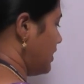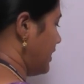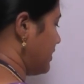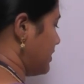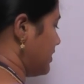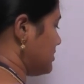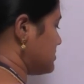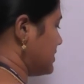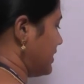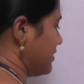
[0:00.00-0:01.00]
and
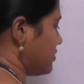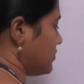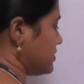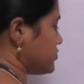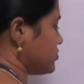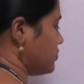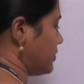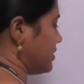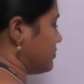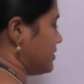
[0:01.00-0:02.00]
then Z equals to
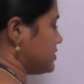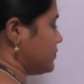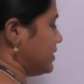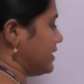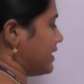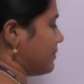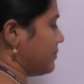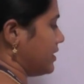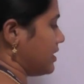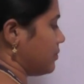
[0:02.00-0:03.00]
1 plus B
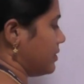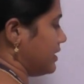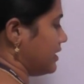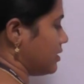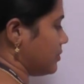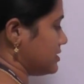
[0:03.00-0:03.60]
cap PR by TR